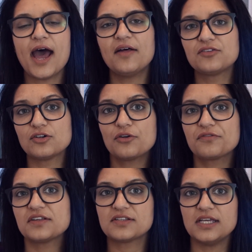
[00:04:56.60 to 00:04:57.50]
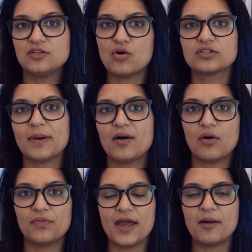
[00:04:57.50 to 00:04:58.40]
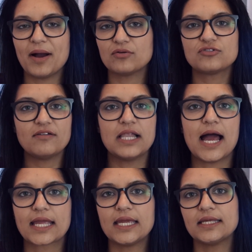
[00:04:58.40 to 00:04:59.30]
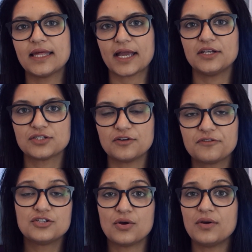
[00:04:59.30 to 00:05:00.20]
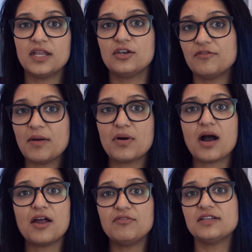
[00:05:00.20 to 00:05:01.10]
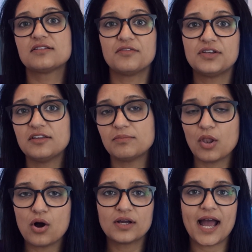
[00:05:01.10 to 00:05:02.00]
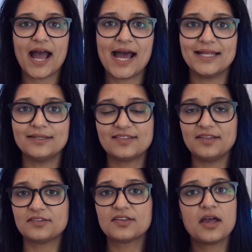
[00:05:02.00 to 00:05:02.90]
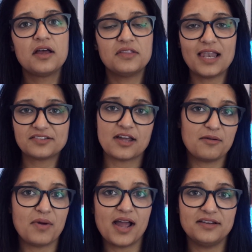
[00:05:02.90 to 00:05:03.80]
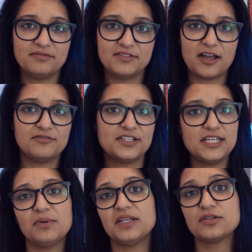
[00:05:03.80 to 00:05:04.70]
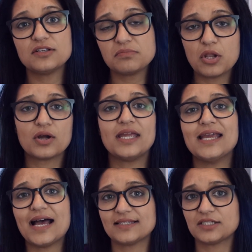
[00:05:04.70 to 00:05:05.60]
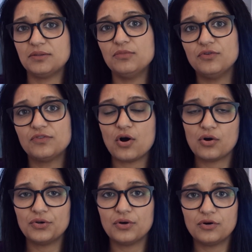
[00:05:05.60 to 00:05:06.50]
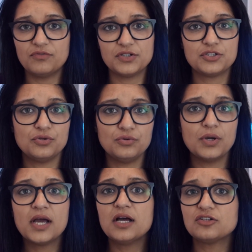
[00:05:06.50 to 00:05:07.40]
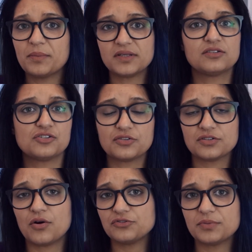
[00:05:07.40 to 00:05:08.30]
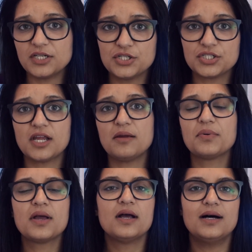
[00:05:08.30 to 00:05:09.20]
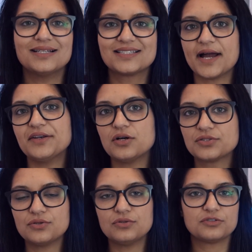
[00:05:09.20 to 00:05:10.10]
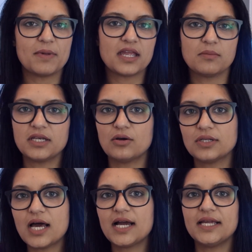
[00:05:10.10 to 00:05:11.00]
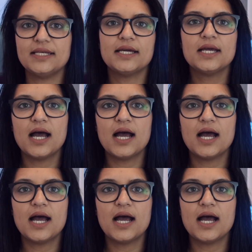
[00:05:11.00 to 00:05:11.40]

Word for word: And there's a lot of things that he talks about on there about travel hacking and that kind of stuff. So in November, I rediscovered his blog, and since the last time I dived deep into his blog, he has actually moved on over to topics such as entrepreneurship, side hustles, making money online,